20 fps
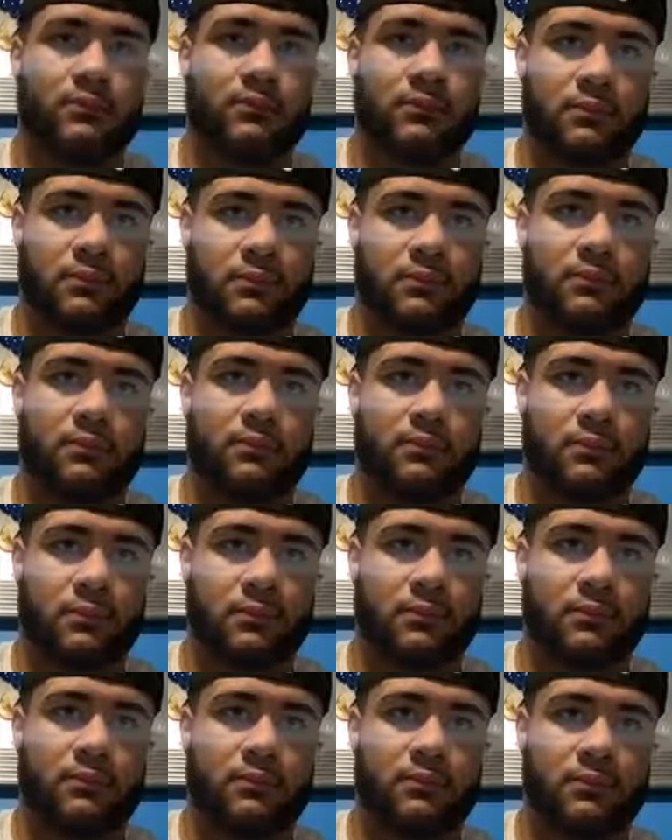
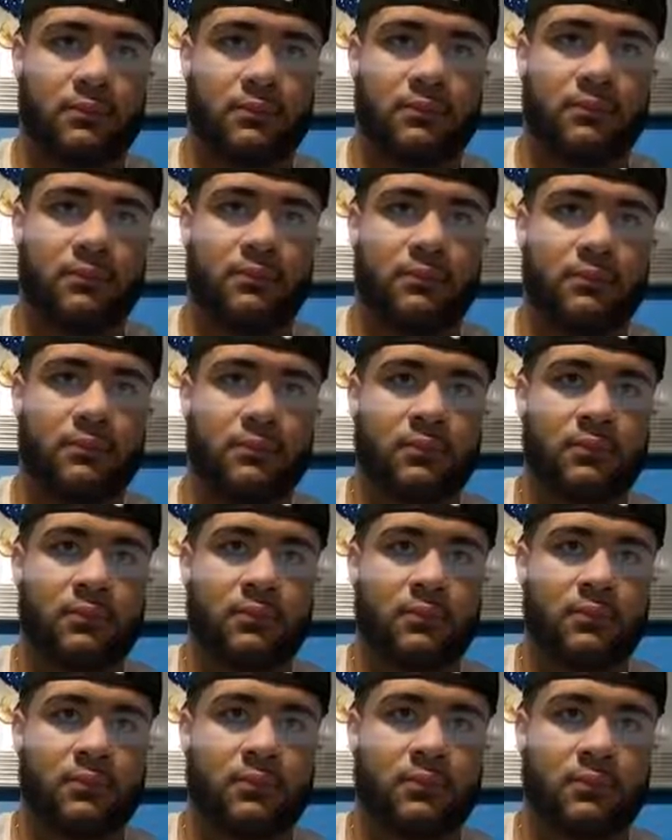
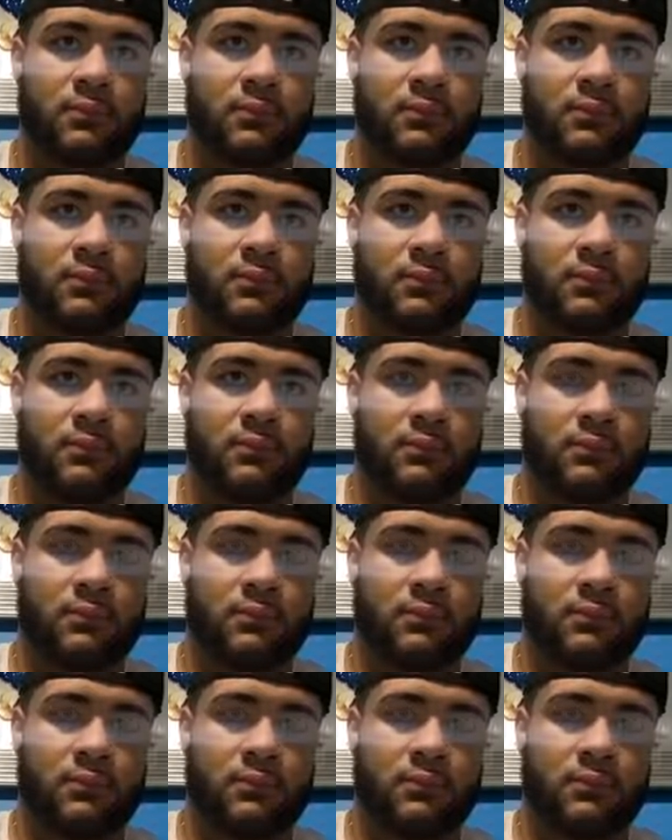(silent)